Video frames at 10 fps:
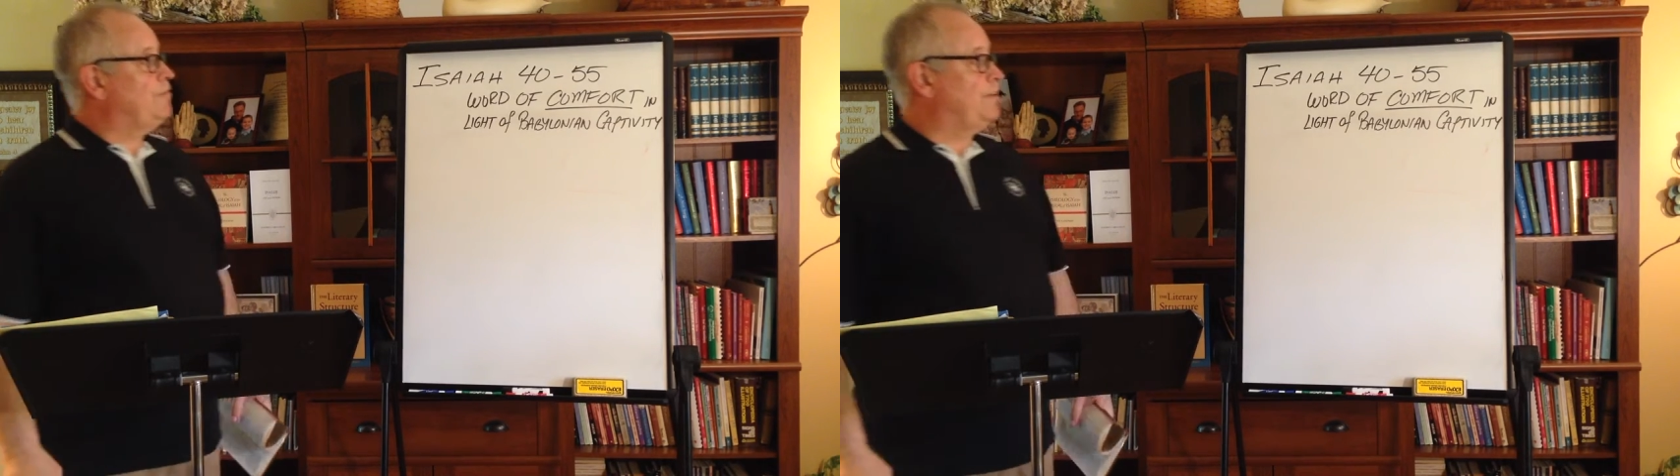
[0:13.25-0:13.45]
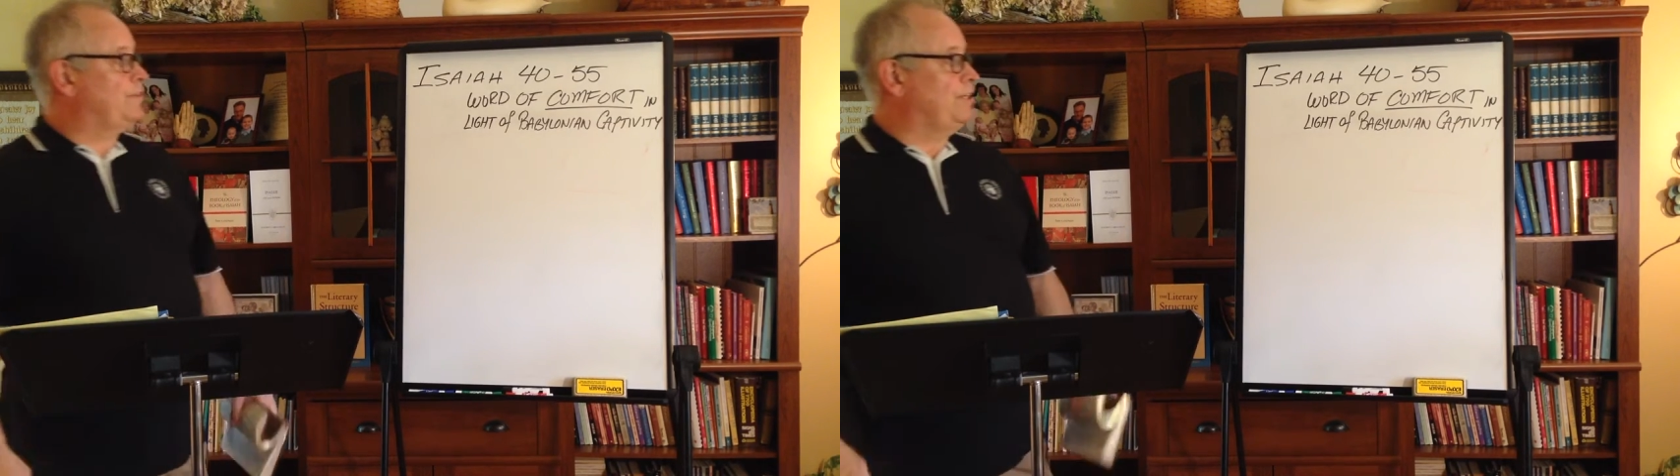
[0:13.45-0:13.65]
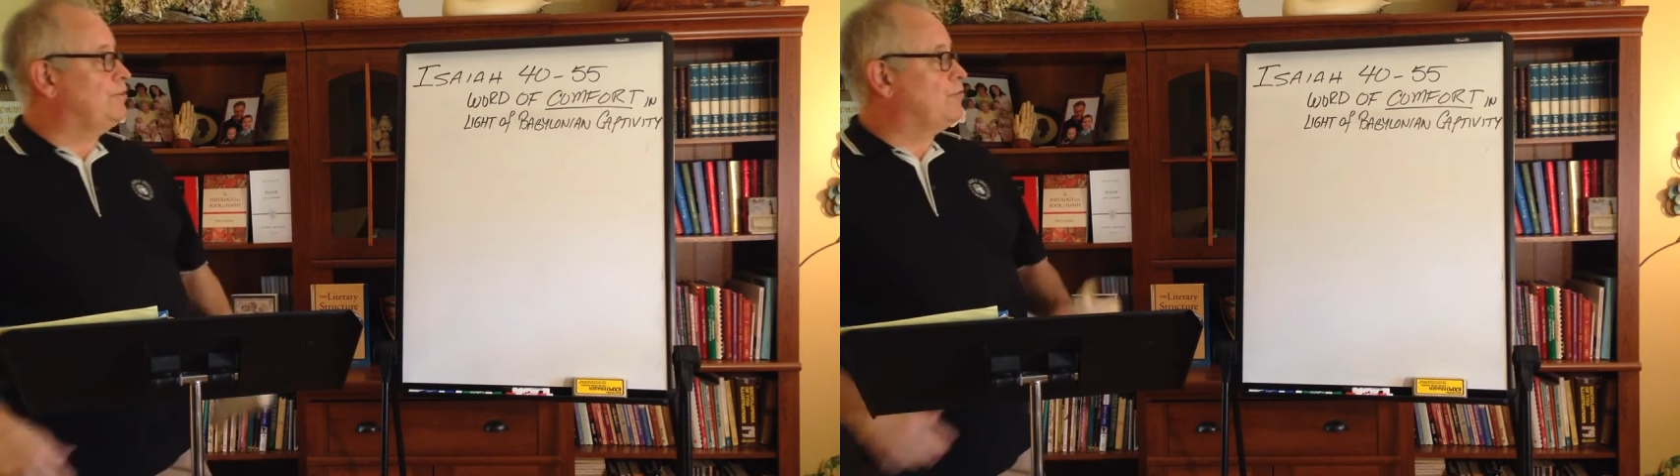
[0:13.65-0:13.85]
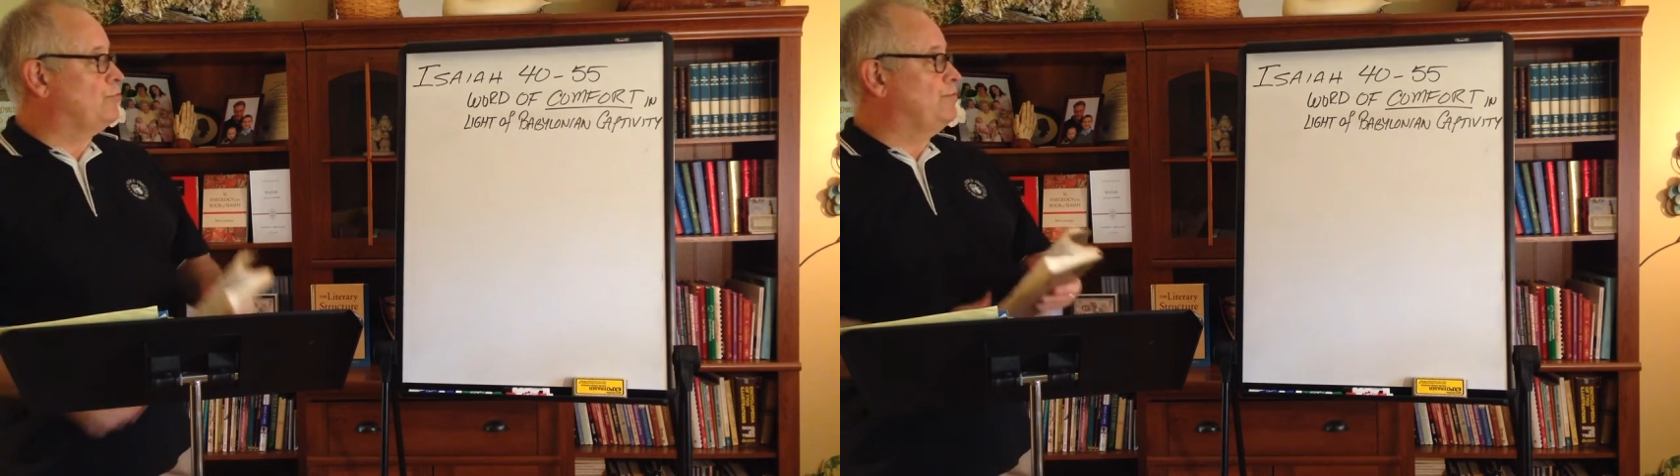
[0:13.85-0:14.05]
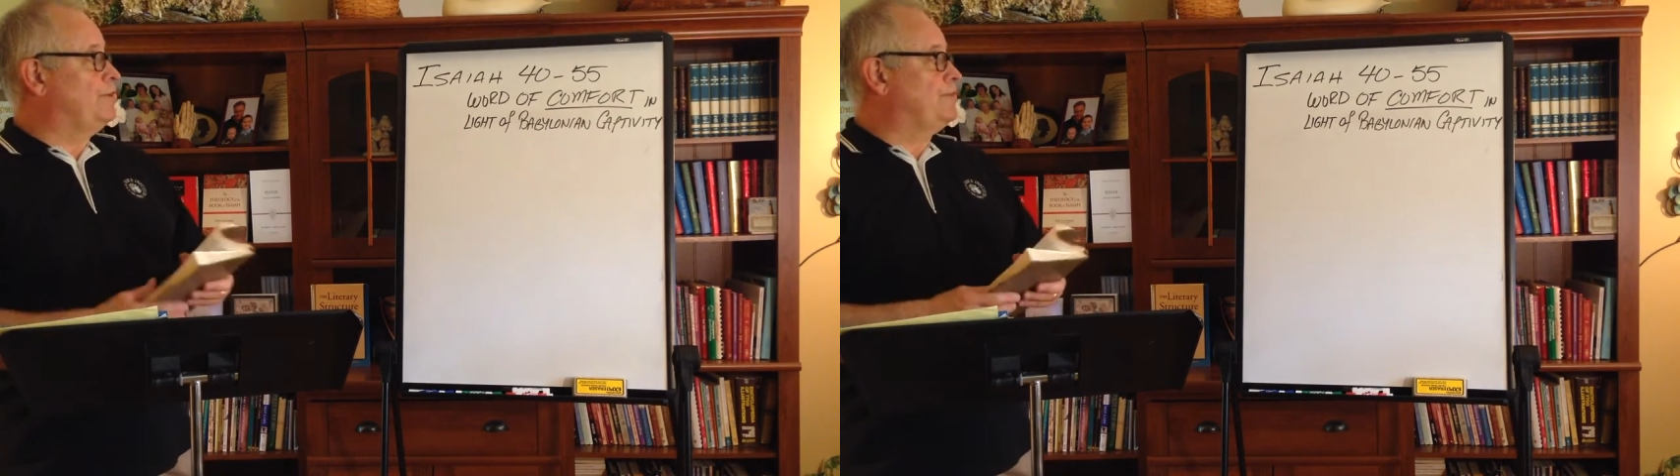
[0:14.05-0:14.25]
50
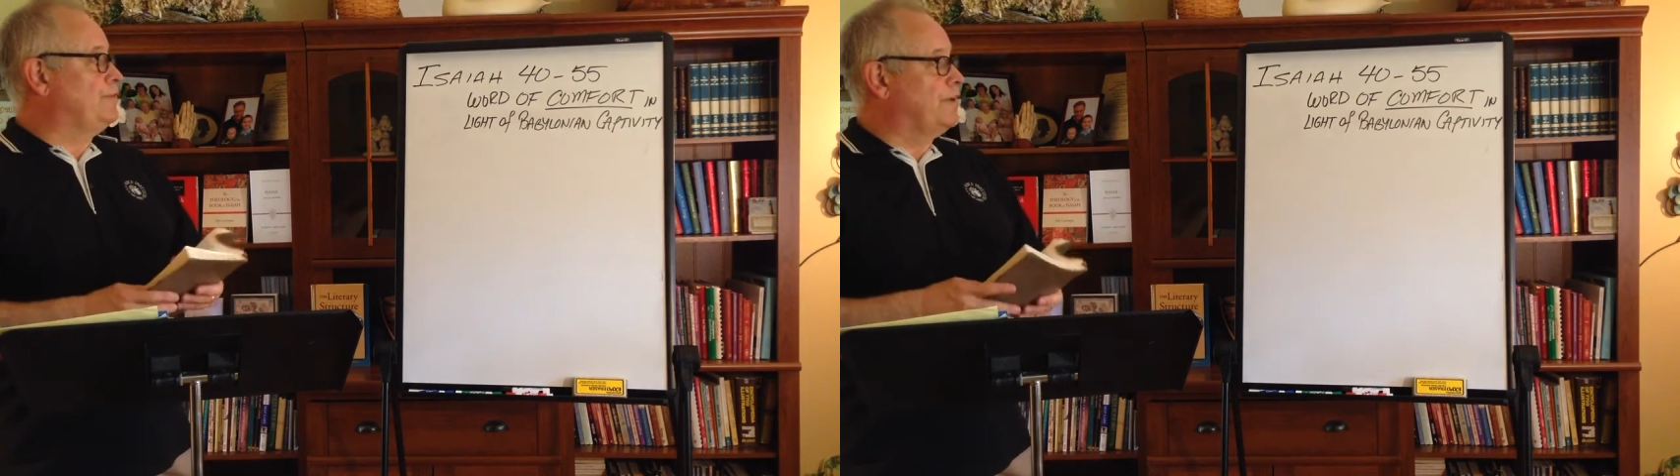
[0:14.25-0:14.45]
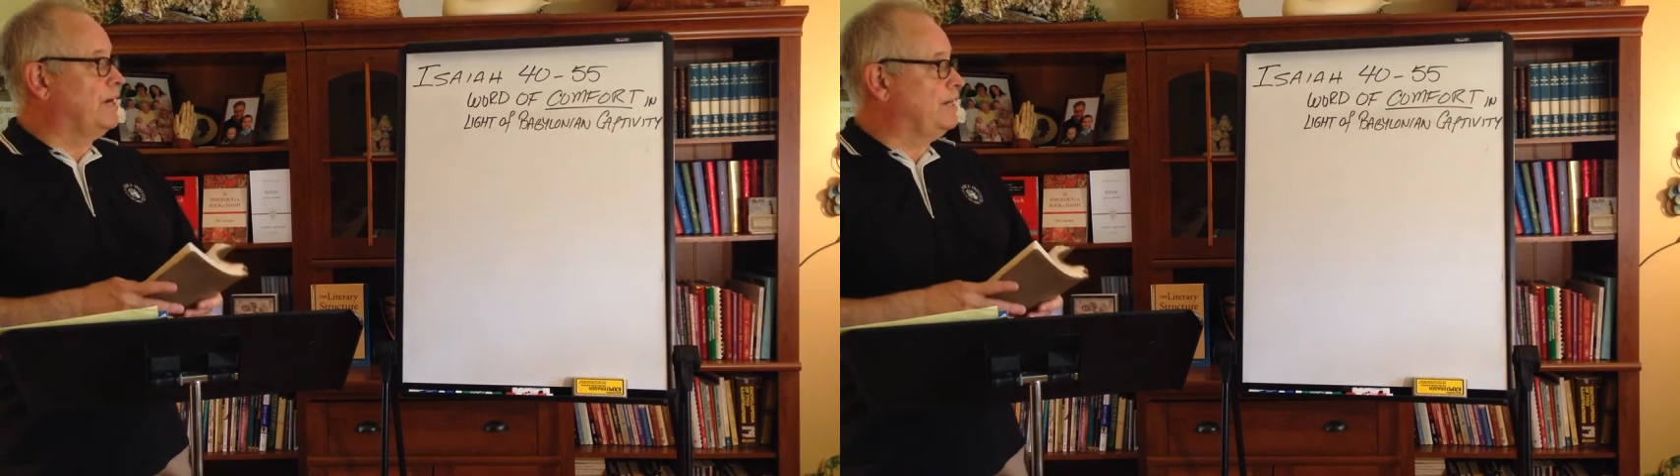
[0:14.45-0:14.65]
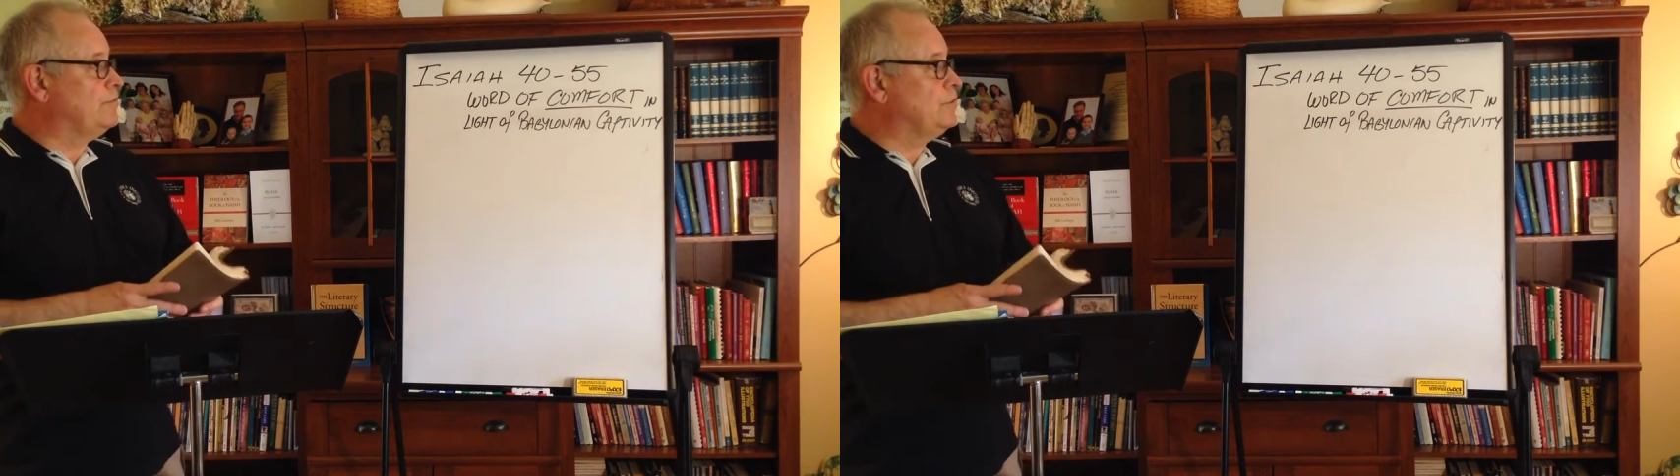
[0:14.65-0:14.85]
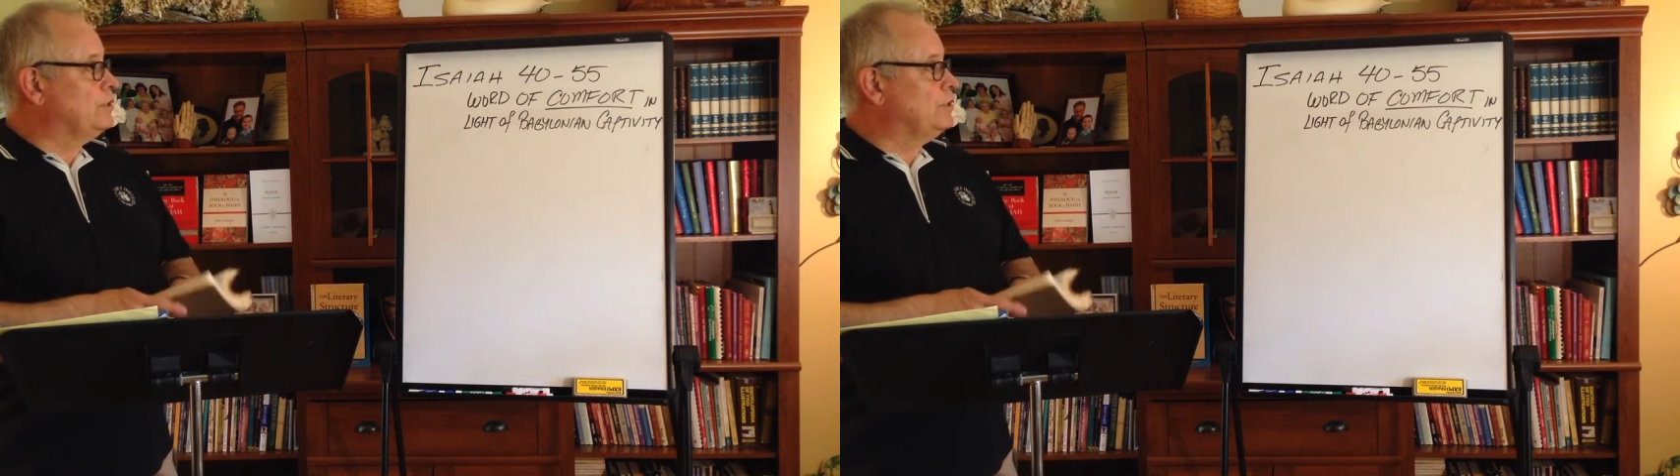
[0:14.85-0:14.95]
through 55,